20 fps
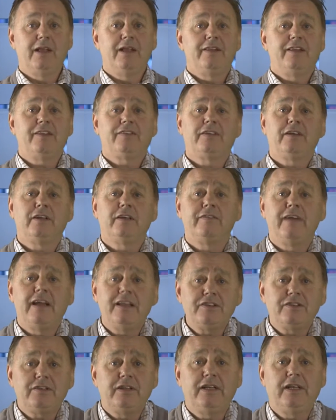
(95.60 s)
This can
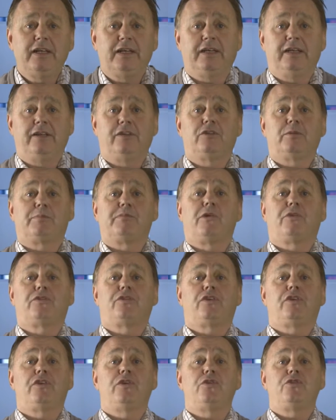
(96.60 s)
eventually lead to
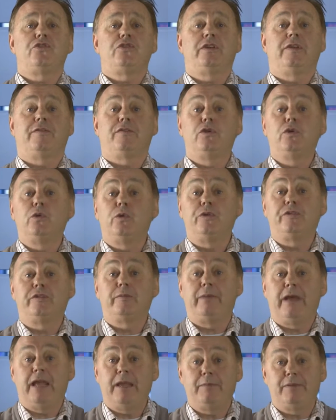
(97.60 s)
prosecution if the Noise
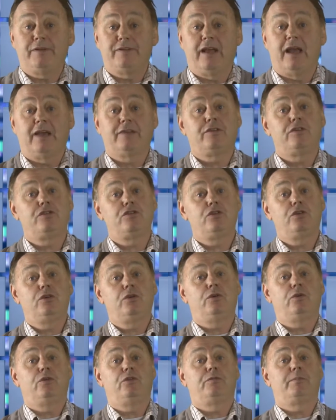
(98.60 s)
Abatement Act is
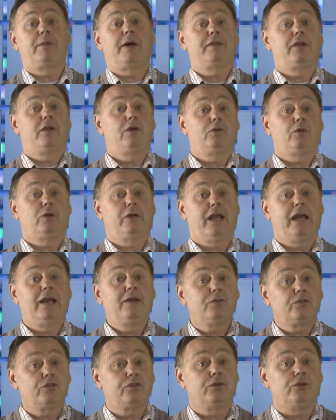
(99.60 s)
used by the local
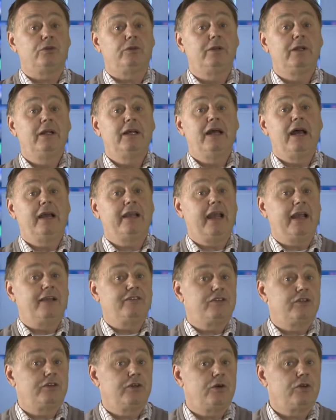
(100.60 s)
council
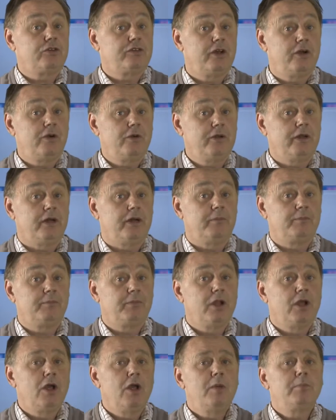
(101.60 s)
against the dog's owner.
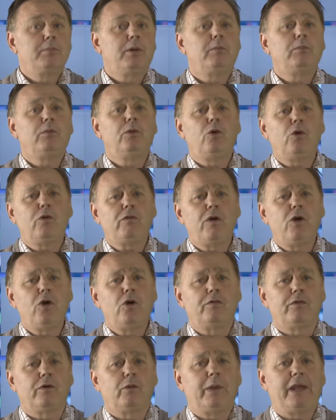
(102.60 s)
But
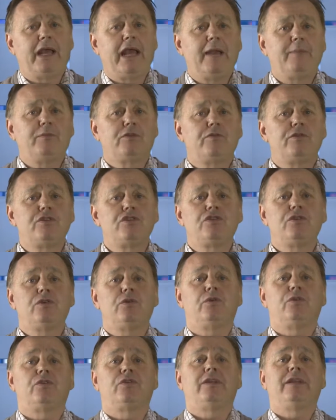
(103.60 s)
moreover, we aim to
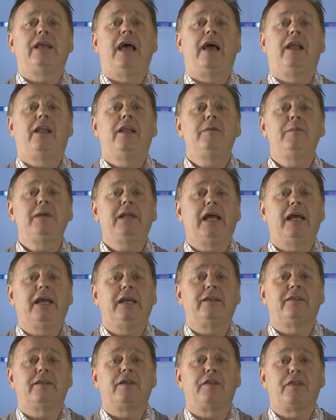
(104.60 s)
reduce and
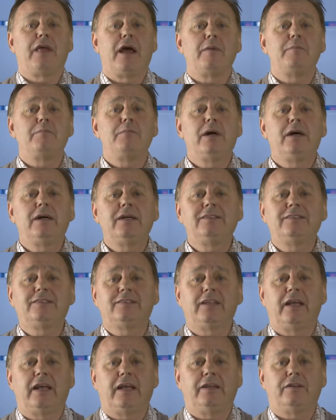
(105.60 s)
eliminate that mind
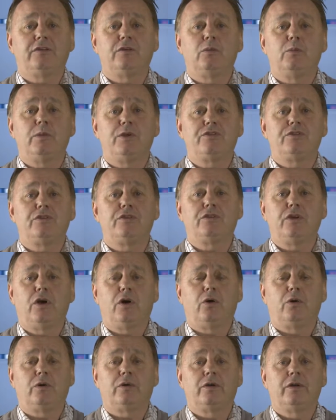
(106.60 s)
state which the
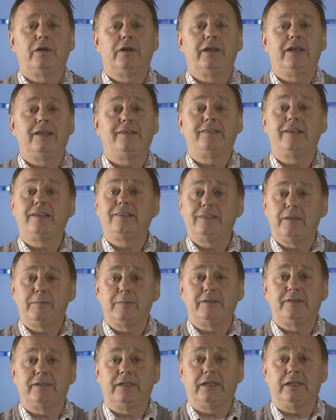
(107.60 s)
dog is
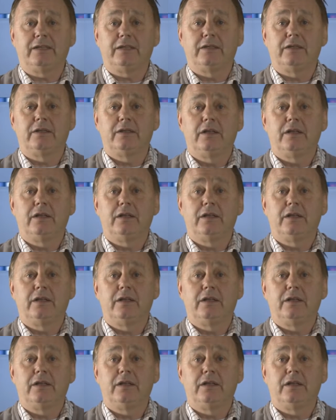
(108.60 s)
exhibiting,